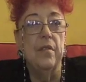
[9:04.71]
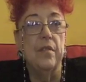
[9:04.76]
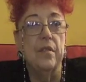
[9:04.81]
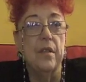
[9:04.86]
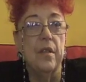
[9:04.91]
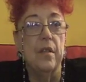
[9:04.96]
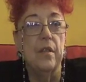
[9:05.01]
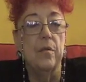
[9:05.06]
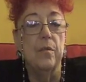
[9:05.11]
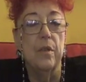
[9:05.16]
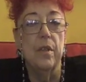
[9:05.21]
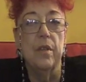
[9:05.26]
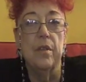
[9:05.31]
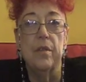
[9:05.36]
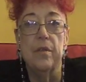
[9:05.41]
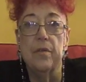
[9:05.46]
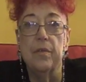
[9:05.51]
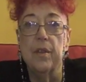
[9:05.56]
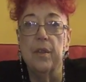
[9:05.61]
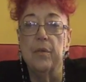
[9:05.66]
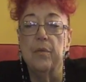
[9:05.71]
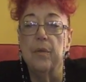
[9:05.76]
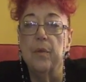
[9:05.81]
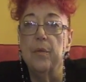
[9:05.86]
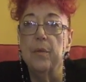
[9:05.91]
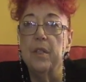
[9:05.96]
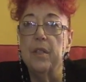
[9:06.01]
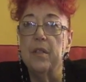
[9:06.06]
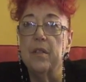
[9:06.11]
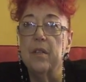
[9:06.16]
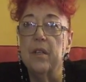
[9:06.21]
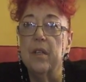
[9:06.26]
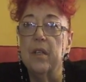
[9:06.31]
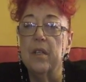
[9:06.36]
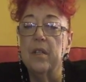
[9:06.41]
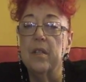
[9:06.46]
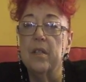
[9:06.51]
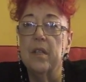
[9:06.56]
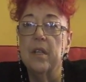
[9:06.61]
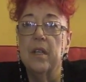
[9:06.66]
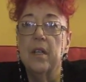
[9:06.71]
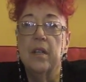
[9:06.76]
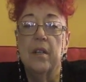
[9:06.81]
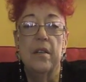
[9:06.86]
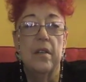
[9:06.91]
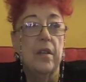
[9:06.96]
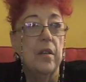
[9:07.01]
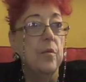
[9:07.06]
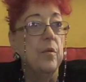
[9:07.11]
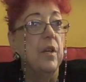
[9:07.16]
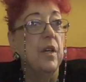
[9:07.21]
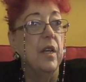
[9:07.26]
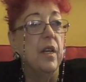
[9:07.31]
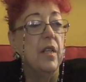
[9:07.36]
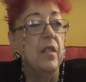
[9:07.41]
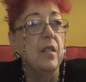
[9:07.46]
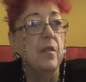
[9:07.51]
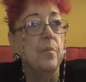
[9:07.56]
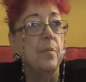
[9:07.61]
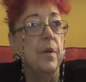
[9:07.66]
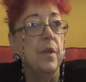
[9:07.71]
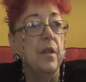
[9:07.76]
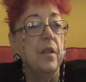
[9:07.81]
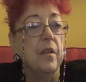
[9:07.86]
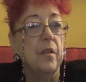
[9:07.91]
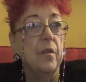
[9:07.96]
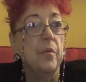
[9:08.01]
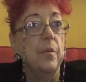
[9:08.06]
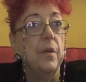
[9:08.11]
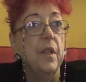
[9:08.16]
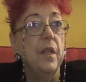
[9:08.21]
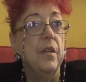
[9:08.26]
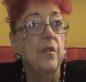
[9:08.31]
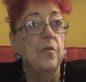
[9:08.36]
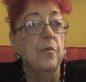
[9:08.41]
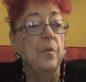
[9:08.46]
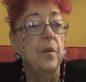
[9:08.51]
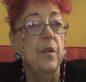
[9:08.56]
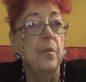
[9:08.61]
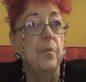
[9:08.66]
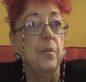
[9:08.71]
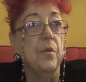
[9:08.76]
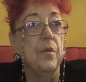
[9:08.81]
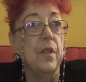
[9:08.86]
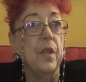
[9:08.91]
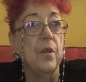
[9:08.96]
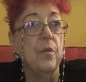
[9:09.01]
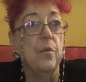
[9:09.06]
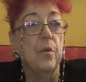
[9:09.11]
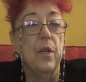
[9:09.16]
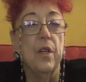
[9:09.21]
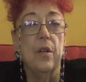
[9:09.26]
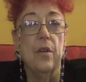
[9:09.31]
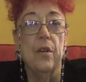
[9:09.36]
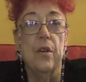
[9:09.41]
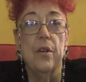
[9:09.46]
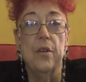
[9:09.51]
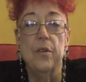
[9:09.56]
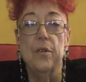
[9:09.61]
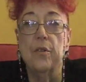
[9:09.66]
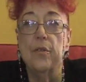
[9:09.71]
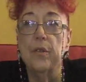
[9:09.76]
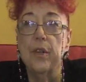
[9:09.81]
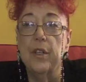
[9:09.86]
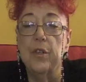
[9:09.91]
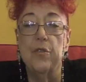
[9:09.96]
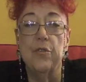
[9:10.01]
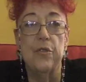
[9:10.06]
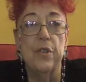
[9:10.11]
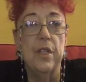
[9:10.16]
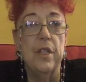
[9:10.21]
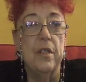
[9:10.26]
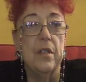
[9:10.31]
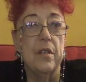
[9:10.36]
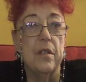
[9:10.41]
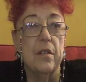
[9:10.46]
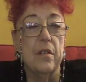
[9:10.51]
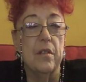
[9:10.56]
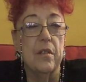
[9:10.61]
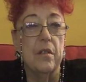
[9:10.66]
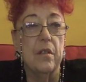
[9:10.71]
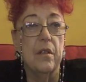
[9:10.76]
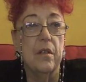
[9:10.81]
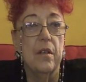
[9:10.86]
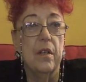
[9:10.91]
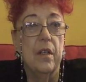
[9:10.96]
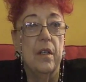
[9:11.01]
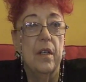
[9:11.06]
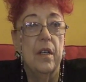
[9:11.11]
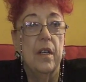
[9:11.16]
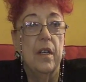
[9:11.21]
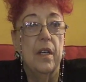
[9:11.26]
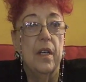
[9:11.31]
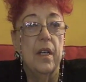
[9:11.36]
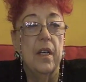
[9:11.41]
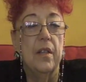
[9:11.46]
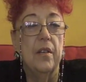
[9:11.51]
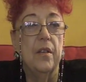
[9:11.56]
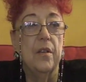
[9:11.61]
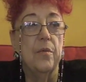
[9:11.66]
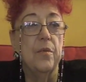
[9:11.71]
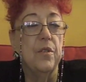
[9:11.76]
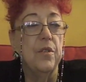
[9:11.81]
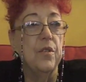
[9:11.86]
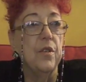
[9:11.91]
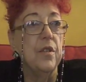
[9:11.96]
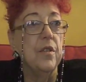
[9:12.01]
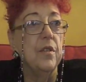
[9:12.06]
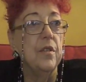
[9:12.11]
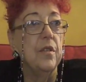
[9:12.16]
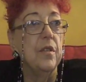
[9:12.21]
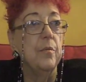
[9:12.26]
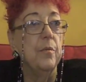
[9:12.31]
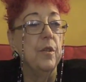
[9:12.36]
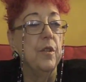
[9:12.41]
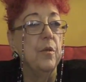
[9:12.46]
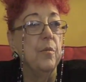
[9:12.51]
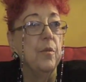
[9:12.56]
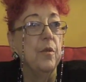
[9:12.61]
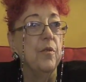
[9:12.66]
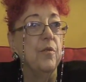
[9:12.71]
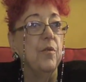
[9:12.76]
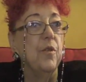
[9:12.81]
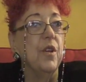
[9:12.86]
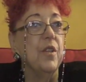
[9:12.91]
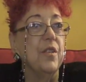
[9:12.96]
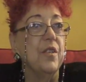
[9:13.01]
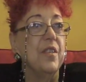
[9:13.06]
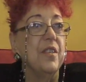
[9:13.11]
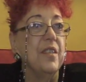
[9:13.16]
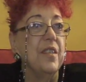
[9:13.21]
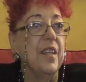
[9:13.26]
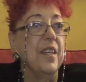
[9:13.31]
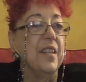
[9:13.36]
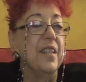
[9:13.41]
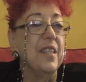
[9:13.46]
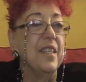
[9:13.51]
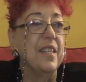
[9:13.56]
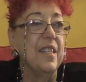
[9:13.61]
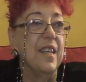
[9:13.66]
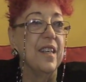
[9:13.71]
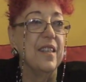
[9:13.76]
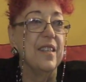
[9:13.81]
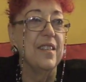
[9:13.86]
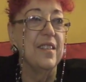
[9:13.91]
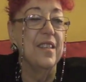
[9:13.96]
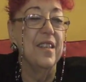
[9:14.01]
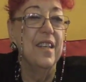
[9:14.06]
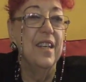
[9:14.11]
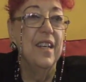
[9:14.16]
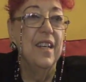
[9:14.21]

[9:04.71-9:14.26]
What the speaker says: to say they wanted to found women's studies, they were asked by a committee of people, like, what are your great treatises? And there was just Simone de Beauvoir's The Second Sex.